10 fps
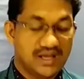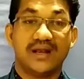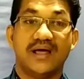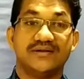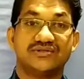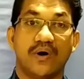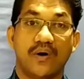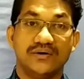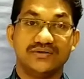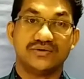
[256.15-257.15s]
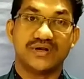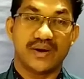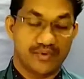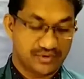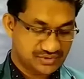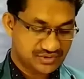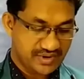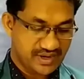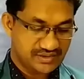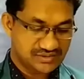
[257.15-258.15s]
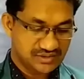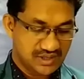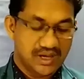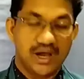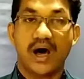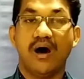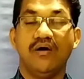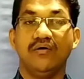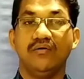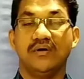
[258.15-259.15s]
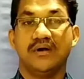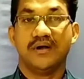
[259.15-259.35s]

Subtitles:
Letts also demonstrates how